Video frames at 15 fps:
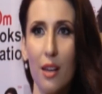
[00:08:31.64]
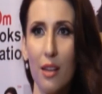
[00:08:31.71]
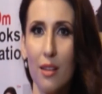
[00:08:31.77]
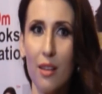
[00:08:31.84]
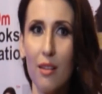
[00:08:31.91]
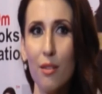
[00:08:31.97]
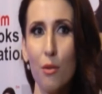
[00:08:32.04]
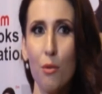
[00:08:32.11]

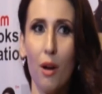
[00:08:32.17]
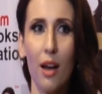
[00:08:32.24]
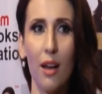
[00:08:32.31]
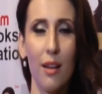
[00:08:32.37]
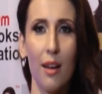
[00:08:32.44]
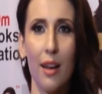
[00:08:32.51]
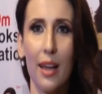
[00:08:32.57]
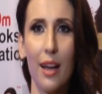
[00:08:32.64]
these two
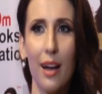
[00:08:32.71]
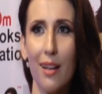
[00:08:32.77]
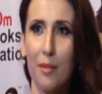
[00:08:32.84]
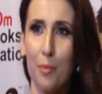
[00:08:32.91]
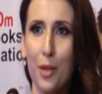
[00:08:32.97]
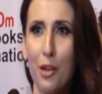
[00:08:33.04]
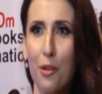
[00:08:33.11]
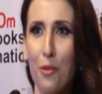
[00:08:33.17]
are like
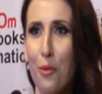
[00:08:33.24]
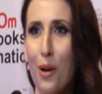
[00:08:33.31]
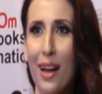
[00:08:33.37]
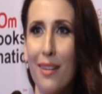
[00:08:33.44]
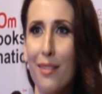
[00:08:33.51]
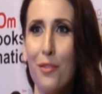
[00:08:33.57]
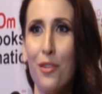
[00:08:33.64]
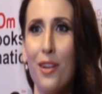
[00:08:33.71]
husband and
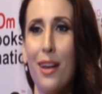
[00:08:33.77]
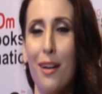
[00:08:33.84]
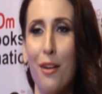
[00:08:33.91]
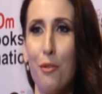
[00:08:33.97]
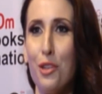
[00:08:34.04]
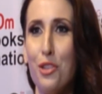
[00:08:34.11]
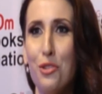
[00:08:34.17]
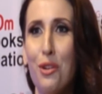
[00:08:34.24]
wife,
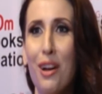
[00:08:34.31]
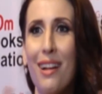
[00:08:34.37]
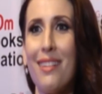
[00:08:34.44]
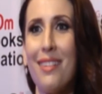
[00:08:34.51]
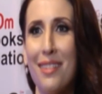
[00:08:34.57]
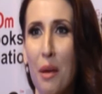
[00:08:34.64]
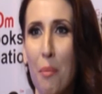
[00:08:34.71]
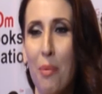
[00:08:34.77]
which you
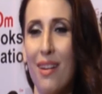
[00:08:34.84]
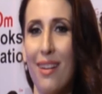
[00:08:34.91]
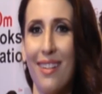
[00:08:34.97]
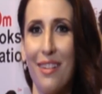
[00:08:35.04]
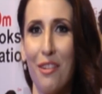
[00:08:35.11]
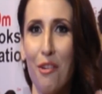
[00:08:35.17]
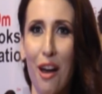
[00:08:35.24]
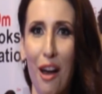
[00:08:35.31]
can't
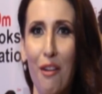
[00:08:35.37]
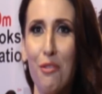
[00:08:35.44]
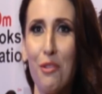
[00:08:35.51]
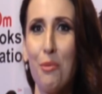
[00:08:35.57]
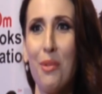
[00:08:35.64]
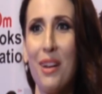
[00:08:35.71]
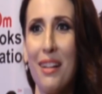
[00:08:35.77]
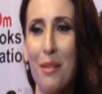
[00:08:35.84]
separate. You have
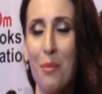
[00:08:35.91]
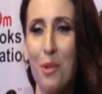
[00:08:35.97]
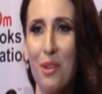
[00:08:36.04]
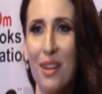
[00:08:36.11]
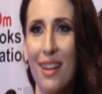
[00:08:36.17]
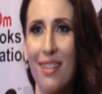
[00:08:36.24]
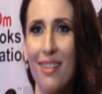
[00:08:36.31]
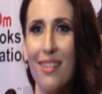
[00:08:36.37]
to bring them
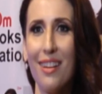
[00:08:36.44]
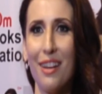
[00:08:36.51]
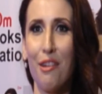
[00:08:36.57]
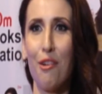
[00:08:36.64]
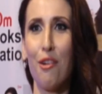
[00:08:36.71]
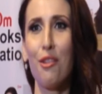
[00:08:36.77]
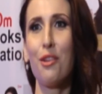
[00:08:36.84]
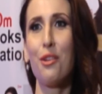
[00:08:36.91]
together
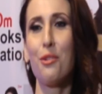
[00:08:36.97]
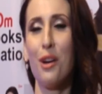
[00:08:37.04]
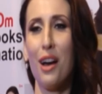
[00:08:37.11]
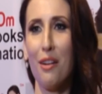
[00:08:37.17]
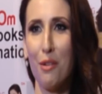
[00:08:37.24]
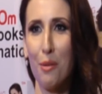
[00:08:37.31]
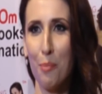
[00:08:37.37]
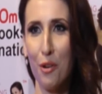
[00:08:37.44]
in order to
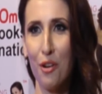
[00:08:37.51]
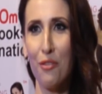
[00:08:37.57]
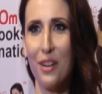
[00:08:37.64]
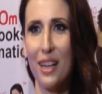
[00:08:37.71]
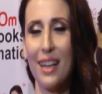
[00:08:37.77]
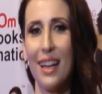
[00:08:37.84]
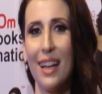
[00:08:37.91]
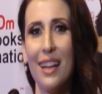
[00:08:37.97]
have a
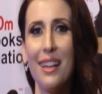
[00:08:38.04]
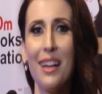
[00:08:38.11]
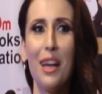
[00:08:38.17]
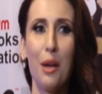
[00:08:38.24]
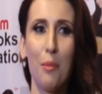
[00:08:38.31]
perfect health.